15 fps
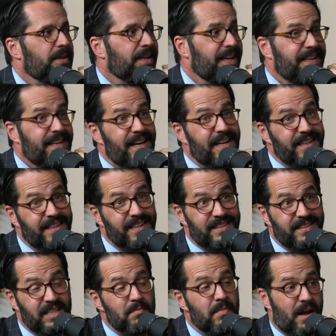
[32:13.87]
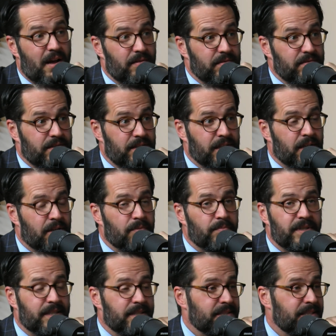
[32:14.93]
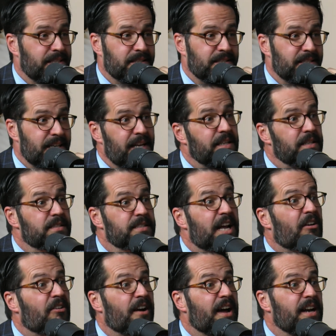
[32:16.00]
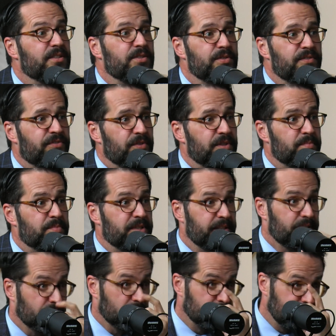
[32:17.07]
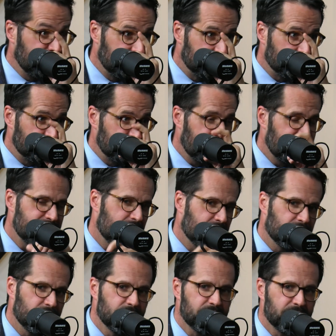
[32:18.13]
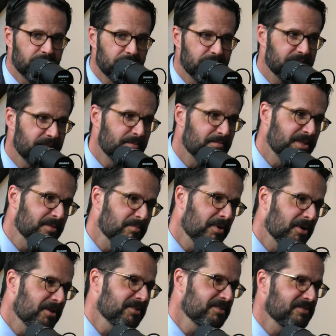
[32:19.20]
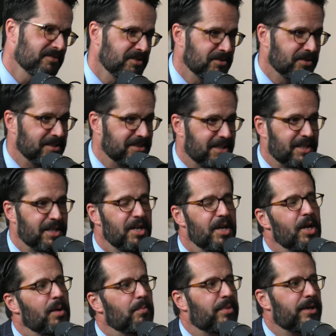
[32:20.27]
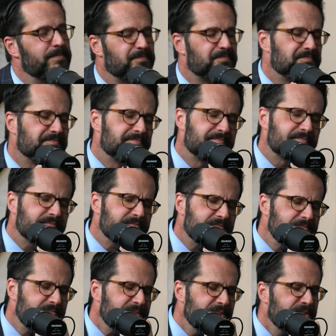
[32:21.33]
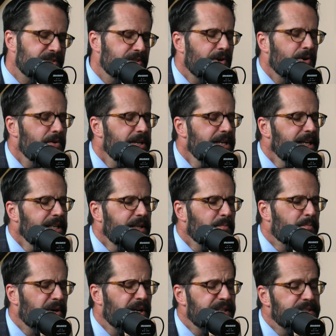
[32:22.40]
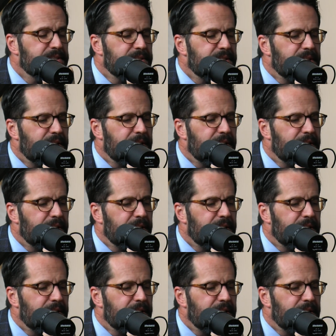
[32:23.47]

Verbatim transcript: But I kind of kicked him out, you know, because he just had this sour attitude for this particular meeting. He's not going to listen to this. He'd be embarrassed if he knew I said it. But I don't want him to listen. To so, but